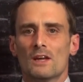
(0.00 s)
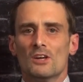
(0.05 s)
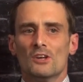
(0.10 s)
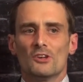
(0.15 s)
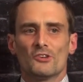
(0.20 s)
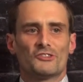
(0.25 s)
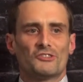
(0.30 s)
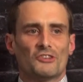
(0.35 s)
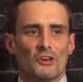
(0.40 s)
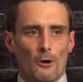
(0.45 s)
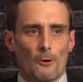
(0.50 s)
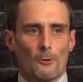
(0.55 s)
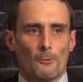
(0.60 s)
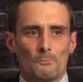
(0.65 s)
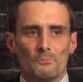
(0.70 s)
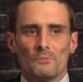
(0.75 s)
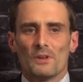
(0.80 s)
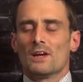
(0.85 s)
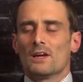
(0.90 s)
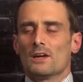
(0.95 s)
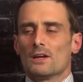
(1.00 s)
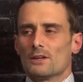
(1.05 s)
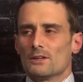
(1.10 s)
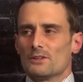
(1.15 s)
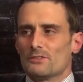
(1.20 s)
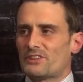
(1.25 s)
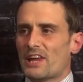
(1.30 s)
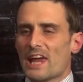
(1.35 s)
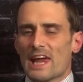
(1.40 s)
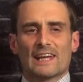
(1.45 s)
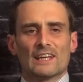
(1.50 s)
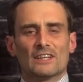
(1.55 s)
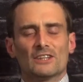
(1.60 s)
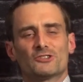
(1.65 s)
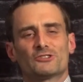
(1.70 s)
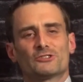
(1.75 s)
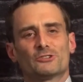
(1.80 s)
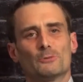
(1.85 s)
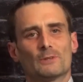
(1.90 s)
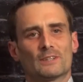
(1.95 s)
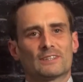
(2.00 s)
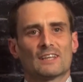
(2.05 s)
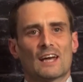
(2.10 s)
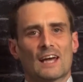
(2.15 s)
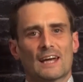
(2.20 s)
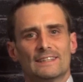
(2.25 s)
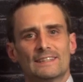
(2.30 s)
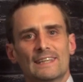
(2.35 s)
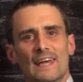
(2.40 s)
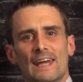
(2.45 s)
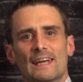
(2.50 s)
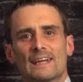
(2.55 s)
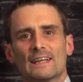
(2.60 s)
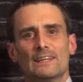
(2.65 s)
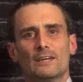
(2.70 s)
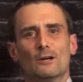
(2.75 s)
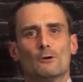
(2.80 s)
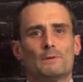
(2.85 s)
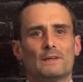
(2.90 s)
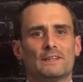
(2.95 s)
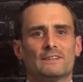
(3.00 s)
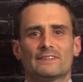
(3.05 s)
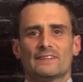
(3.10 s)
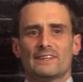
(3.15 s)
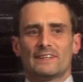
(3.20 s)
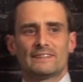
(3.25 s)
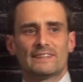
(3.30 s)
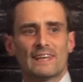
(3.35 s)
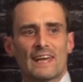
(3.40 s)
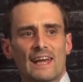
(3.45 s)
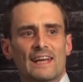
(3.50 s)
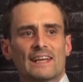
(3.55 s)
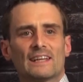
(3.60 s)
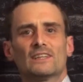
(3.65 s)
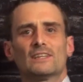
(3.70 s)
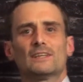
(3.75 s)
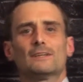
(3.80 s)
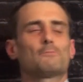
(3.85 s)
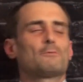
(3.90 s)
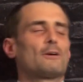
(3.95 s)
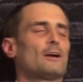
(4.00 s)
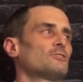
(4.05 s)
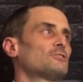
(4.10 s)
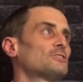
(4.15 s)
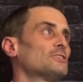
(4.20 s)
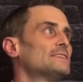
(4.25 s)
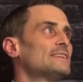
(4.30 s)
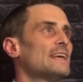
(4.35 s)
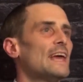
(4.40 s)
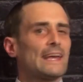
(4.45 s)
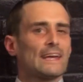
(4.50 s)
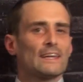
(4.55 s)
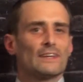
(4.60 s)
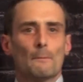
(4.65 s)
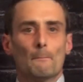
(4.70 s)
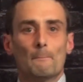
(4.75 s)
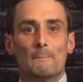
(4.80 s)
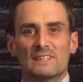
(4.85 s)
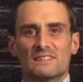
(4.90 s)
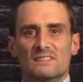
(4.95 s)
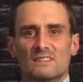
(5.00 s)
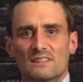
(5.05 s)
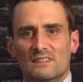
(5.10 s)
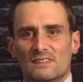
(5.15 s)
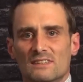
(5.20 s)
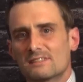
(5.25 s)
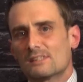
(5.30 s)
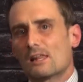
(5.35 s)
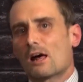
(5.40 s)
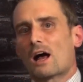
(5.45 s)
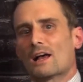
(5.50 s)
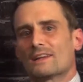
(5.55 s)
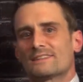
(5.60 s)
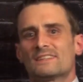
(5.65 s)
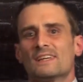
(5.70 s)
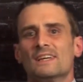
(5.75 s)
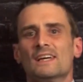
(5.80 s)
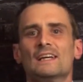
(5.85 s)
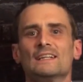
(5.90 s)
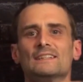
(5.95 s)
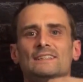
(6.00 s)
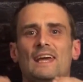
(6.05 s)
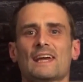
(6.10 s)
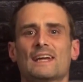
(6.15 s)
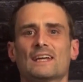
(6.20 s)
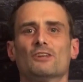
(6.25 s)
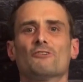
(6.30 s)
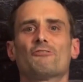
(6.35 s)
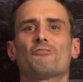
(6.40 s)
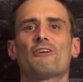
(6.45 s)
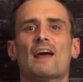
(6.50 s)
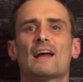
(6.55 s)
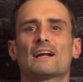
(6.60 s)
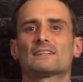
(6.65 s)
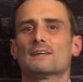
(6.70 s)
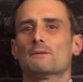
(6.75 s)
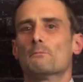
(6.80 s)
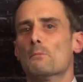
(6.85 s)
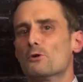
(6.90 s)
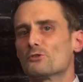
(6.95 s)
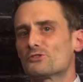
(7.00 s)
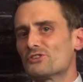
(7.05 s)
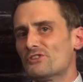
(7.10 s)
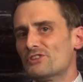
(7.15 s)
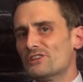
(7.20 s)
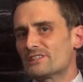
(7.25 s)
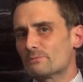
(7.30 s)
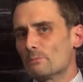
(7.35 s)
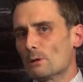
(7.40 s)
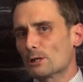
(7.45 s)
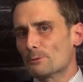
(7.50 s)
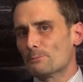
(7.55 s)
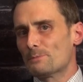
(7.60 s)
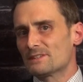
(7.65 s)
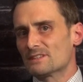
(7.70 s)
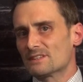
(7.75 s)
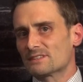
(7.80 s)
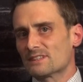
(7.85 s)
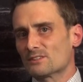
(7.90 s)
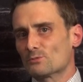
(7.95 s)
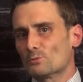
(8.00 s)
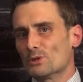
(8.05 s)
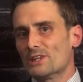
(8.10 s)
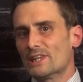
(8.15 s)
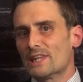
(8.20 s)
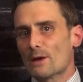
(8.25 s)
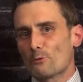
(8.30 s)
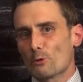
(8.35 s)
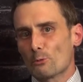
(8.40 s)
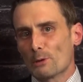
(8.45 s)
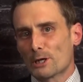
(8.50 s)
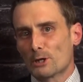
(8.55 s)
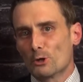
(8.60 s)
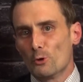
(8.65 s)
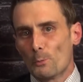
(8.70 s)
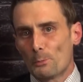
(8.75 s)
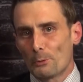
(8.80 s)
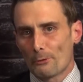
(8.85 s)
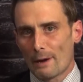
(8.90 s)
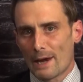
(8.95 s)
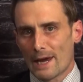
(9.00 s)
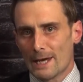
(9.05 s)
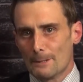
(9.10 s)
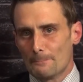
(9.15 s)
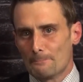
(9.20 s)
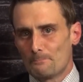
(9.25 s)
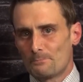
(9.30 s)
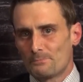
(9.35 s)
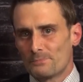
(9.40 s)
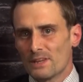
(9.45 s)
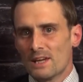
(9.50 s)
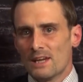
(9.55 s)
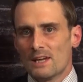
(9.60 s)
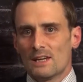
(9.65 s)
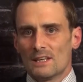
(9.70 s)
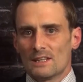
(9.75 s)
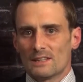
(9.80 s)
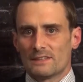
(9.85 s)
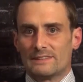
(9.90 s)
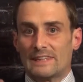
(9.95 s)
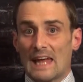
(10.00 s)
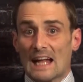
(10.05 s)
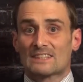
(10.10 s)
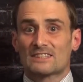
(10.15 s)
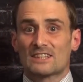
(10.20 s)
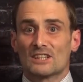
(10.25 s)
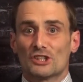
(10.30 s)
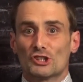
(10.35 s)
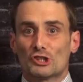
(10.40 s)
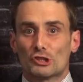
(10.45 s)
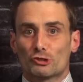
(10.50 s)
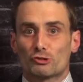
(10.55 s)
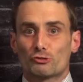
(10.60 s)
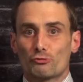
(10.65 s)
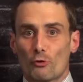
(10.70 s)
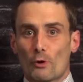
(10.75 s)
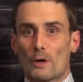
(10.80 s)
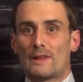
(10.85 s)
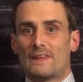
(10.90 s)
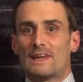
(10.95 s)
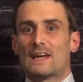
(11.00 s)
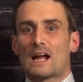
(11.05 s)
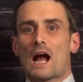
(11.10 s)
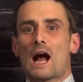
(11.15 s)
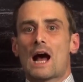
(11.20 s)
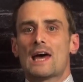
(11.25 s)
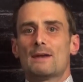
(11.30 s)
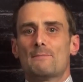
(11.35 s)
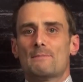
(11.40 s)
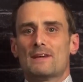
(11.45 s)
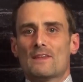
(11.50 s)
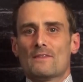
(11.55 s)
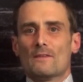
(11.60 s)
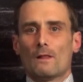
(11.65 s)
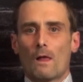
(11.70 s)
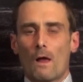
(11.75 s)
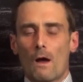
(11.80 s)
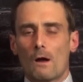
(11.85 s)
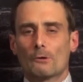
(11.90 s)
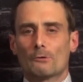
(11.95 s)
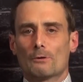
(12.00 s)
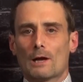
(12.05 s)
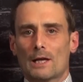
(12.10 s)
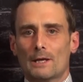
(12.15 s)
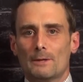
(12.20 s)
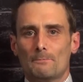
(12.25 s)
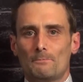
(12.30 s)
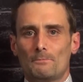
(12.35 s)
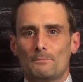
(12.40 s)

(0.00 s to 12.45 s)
So, taking the suicide, taking the obesity, taking the depression, taking the businesses lost, taking the fact that most of these smaller businesses will never recuperate, that's going to destroy the economy in the long run.